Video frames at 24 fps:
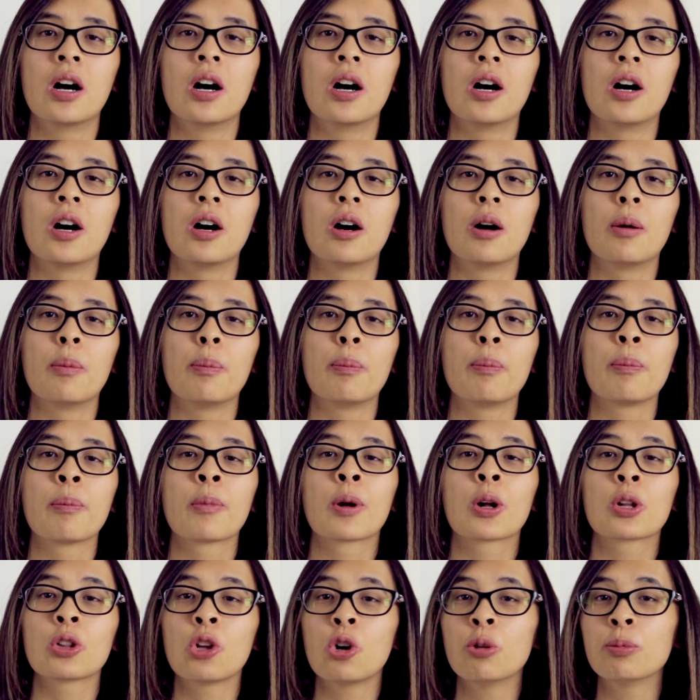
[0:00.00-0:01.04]
um,
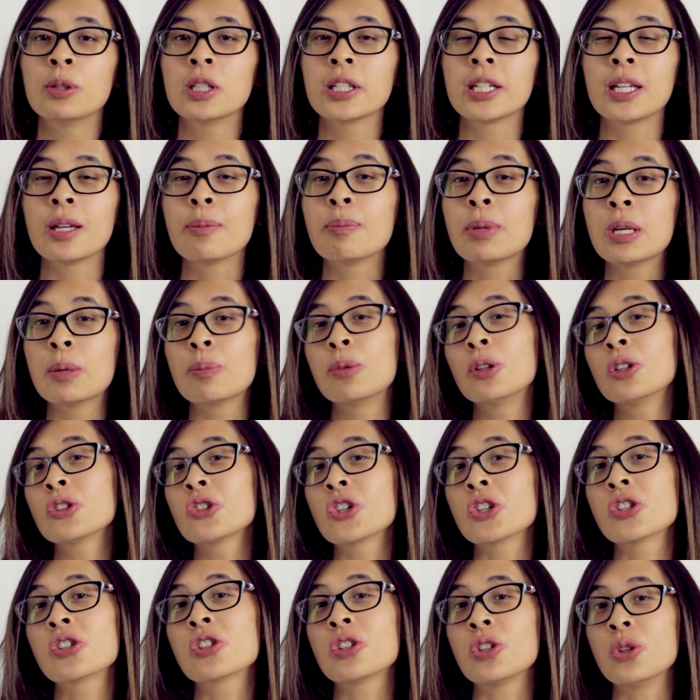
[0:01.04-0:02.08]
globally, people
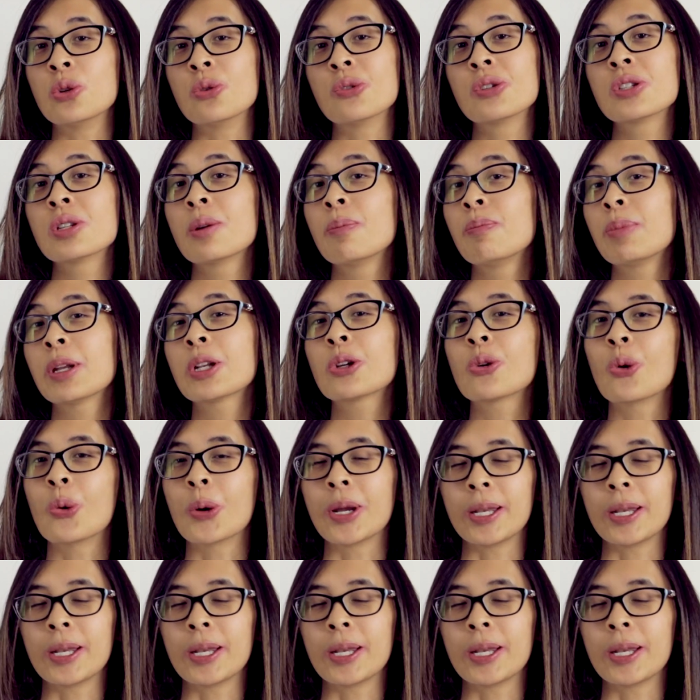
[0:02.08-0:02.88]
just use Bitcoin.